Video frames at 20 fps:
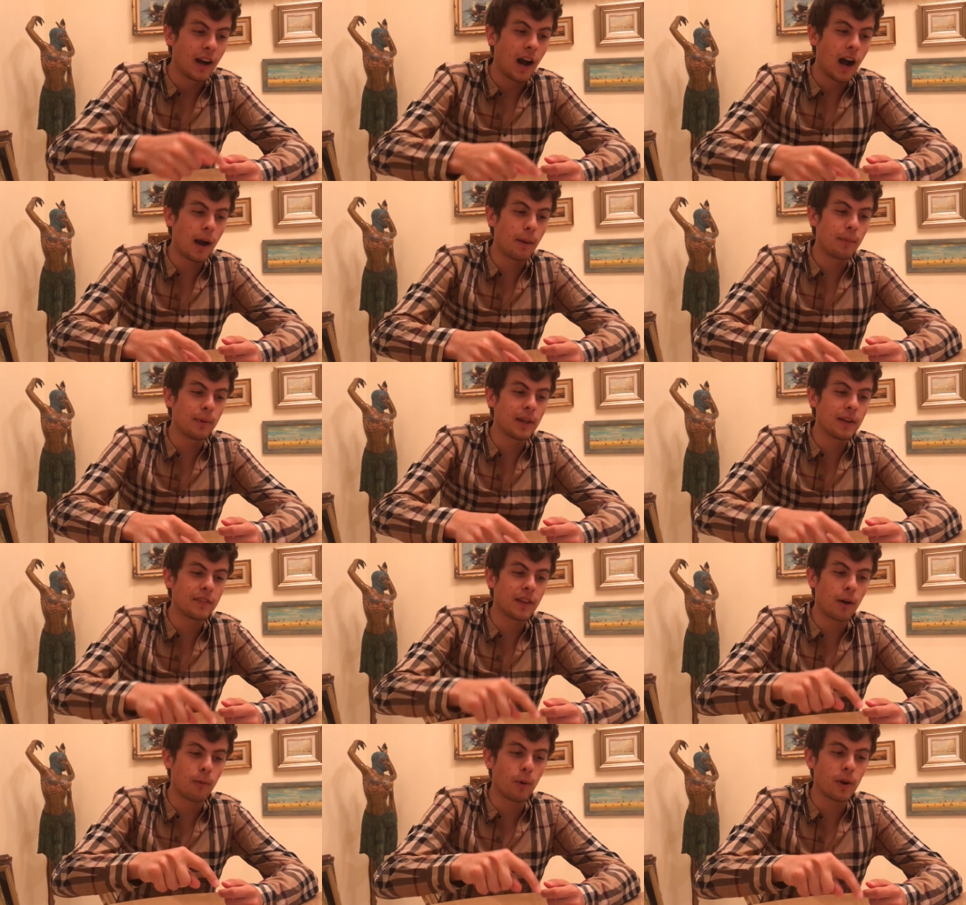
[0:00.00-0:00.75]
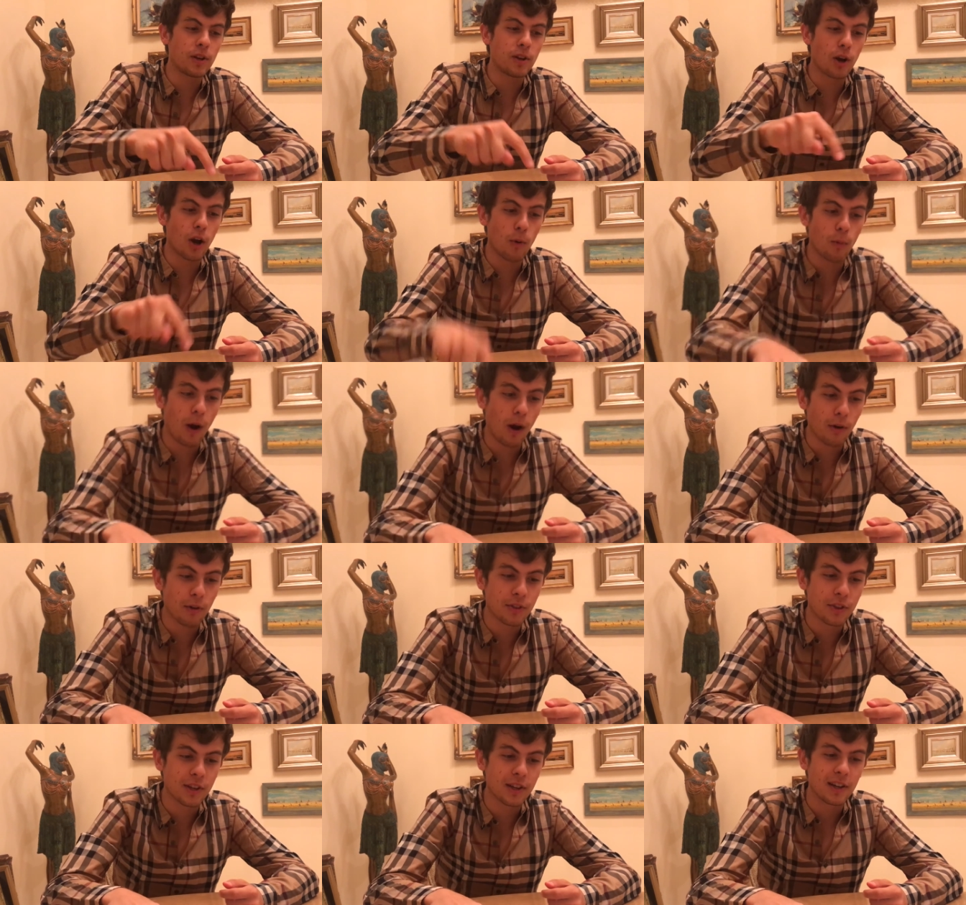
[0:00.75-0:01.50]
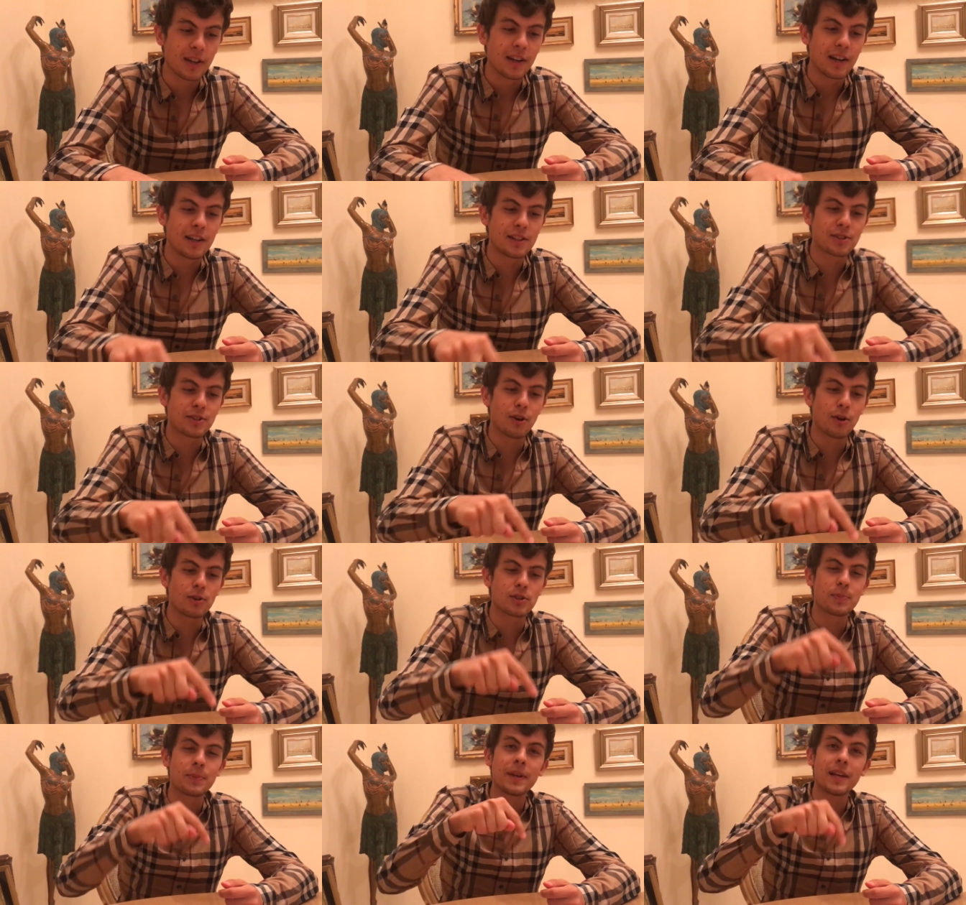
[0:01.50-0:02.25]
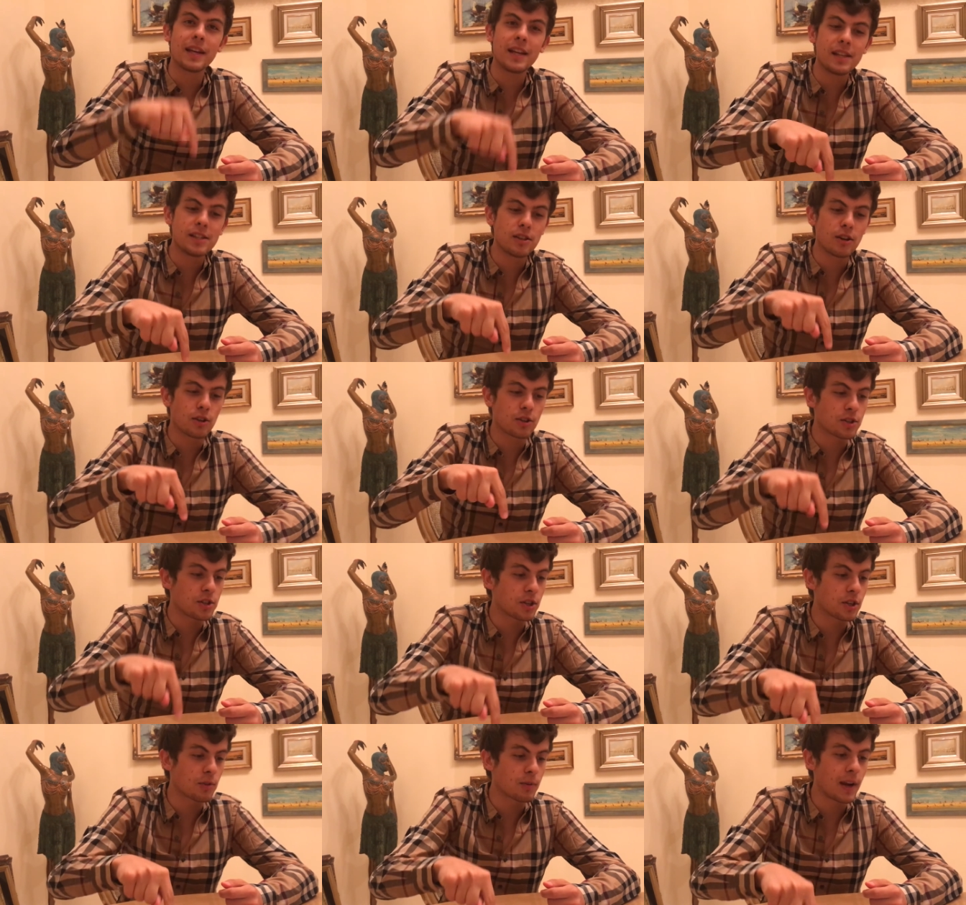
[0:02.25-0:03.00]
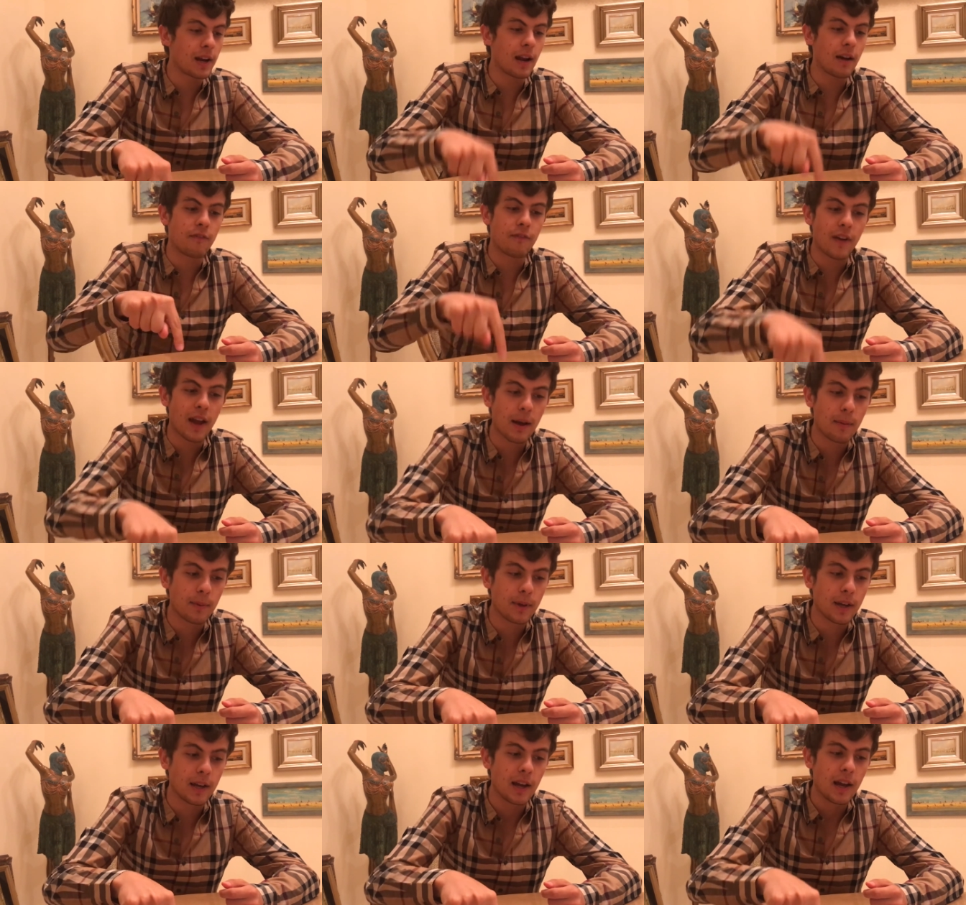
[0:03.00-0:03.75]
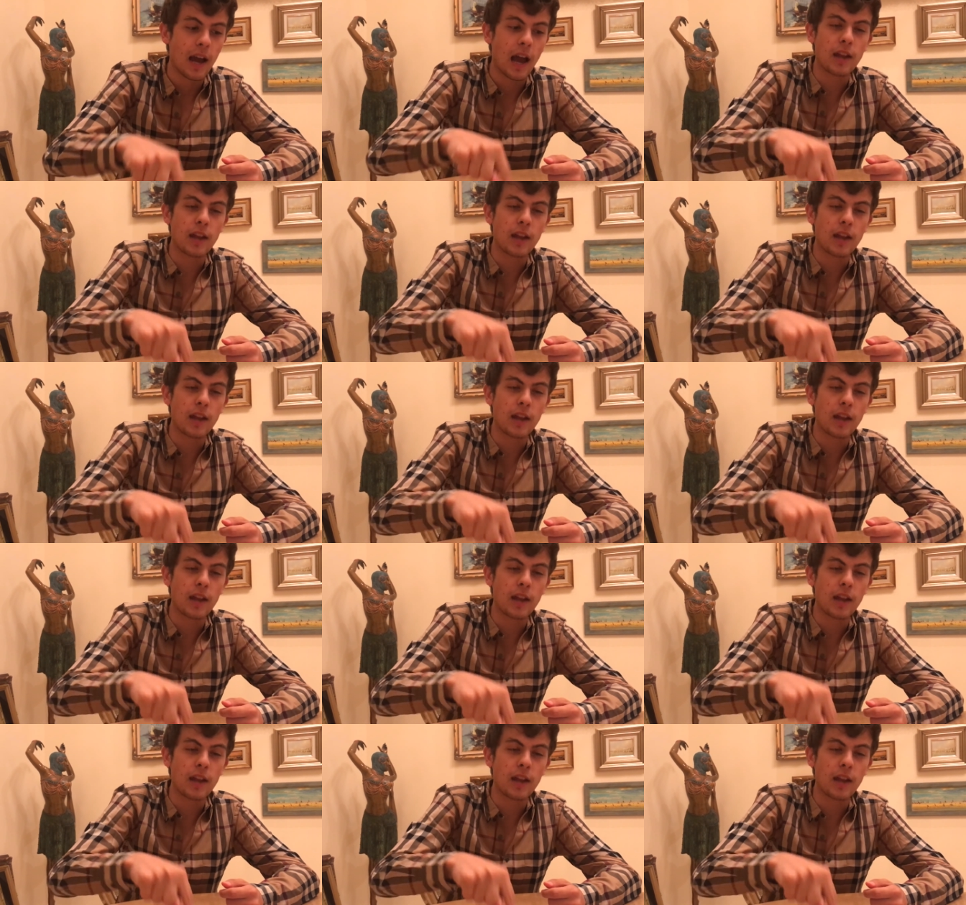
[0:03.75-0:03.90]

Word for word: I believe that when you're wealthy, it's going to be easier to create a family,